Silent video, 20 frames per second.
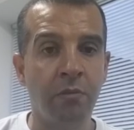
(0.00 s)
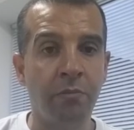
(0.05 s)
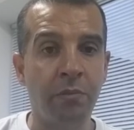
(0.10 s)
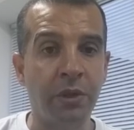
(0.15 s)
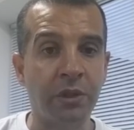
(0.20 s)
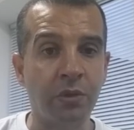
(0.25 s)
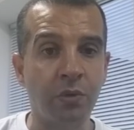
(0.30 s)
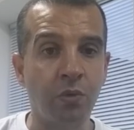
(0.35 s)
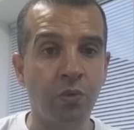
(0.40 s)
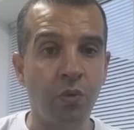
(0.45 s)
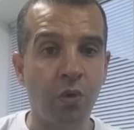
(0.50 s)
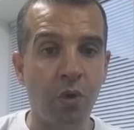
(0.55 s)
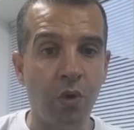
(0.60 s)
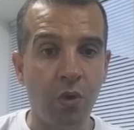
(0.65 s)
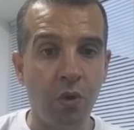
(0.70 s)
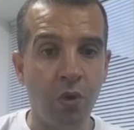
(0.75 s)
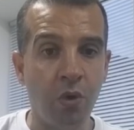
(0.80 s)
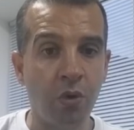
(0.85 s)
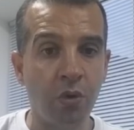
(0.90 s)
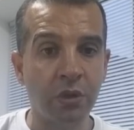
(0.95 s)
but
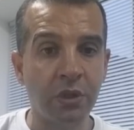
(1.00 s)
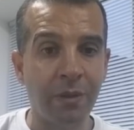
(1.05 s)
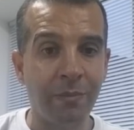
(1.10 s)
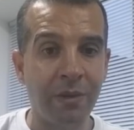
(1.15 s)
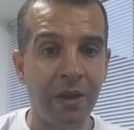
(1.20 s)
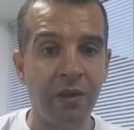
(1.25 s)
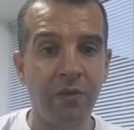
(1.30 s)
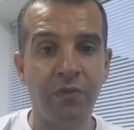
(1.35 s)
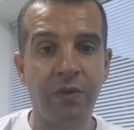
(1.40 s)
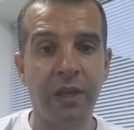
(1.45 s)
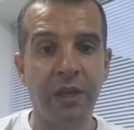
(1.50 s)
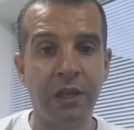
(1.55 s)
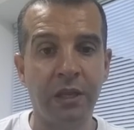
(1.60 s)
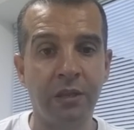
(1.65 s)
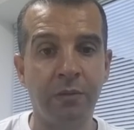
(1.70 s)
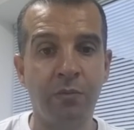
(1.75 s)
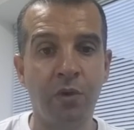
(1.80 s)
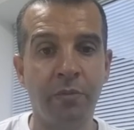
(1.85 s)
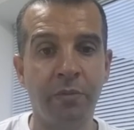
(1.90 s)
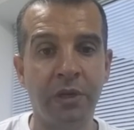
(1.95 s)
all the main thing
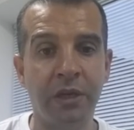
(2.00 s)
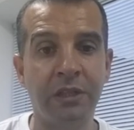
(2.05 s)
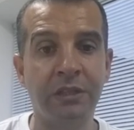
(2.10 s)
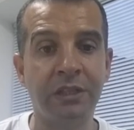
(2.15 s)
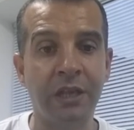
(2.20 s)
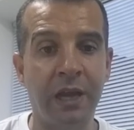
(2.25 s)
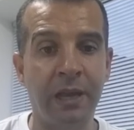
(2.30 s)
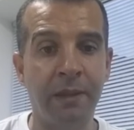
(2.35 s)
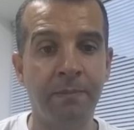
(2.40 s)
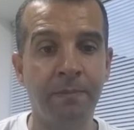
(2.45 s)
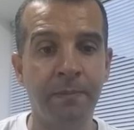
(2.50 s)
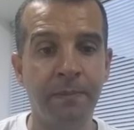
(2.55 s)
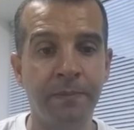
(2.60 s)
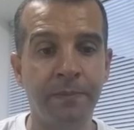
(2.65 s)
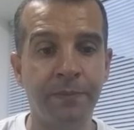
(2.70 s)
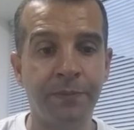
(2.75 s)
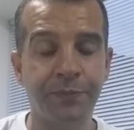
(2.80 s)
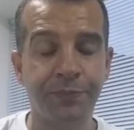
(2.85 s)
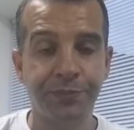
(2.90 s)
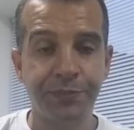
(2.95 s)
at the moment in time
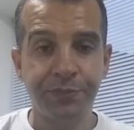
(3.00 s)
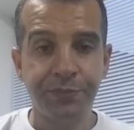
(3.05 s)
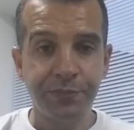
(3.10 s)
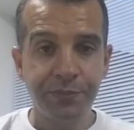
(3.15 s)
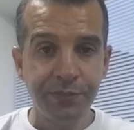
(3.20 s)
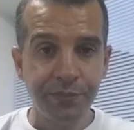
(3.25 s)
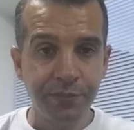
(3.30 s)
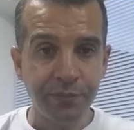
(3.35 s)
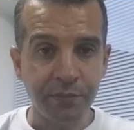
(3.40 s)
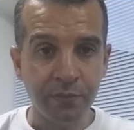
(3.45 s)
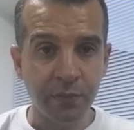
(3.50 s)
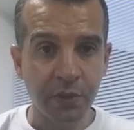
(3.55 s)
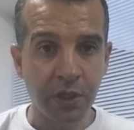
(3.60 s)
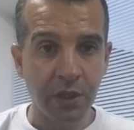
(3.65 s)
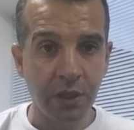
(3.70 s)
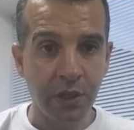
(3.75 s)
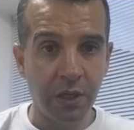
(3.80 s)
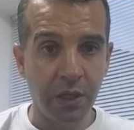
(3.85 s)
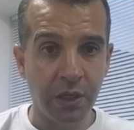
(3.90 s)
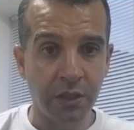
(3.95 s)

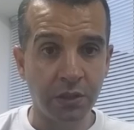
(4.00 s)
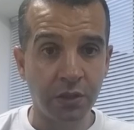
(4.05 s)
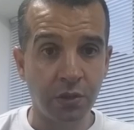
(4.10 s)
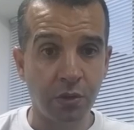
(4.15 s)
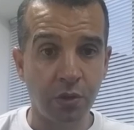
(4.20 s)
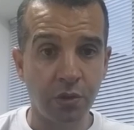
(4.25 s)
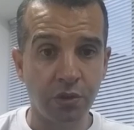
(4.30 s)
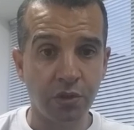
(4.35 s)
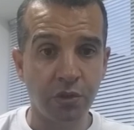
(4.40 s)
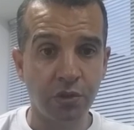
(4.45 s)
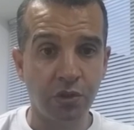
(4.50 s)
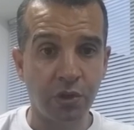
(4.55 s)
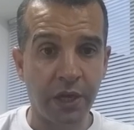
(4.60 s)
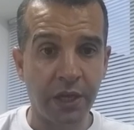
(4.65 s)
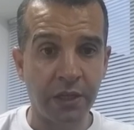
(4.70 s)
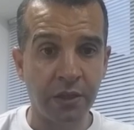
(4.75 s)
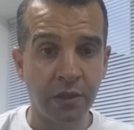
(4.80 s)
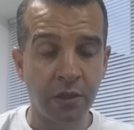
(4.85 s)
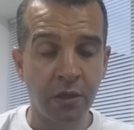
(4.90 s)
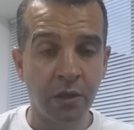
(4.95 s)
is to
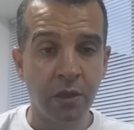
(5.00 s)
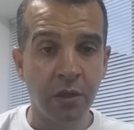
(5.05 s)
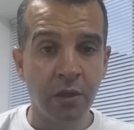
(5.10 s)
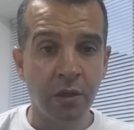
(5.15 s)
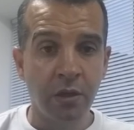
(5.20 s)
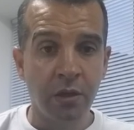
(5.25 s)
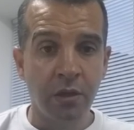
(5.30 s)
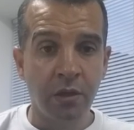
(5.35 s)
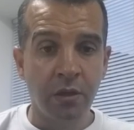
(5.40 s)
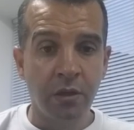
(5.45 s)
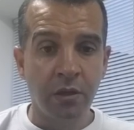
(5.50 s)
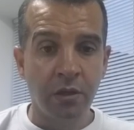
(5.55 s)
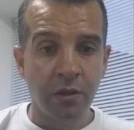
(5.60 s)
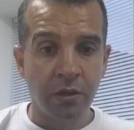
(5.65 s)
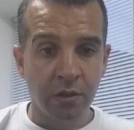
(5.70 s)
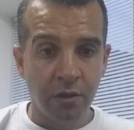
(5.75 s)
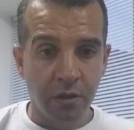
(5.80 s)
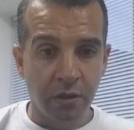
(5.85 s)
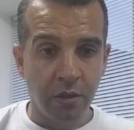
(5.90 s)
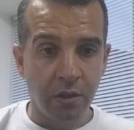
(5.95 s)
concentrate,
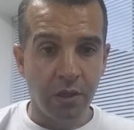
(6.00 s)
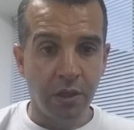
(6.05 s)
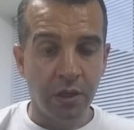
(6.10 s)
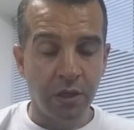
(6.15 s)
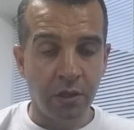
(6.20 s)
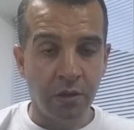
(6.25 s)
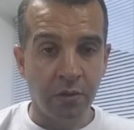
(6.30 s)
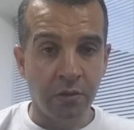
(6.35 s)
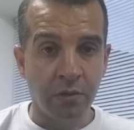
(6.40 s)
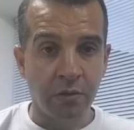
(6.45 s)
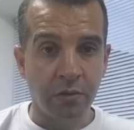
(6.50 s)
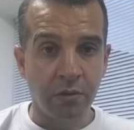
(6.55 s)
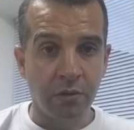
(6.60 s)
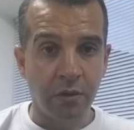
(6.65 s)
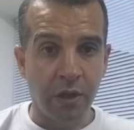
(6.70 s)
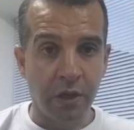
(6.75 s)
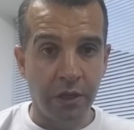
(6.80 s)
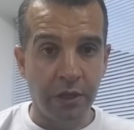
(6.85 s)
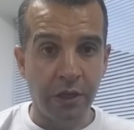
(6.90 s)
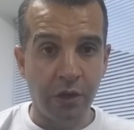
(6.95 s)
you know,
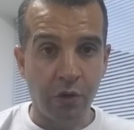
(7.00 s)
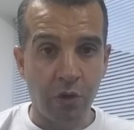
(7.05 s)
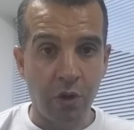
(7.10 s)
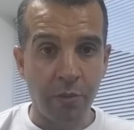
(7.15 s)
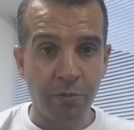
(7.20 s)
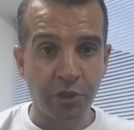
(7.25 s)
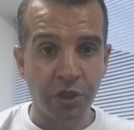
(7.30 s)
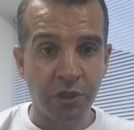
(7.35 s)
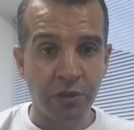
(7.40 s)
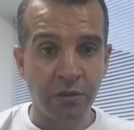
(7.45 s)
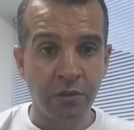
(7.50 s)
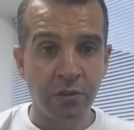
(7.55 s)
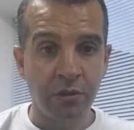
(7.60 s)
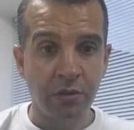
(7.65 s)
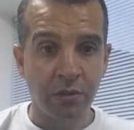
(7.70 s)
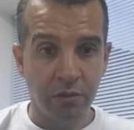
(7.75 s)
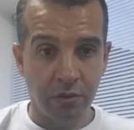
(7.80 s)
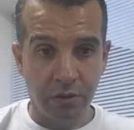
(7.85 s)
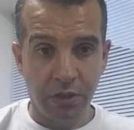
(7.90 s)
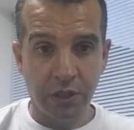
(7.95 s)
and the corruption.
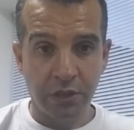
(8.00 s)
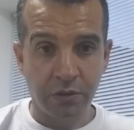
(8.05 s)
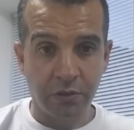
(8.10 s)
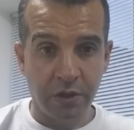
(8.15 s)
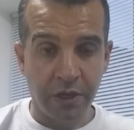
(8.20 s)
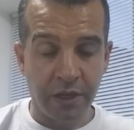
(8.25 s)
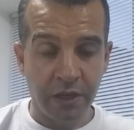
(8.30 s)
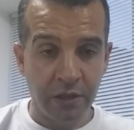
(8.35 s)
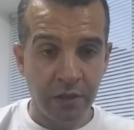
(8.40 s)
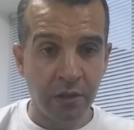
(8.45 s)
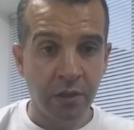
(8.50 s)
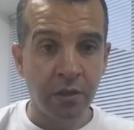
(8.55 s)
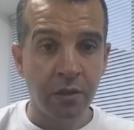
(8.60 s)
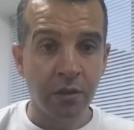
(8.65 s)
That's great,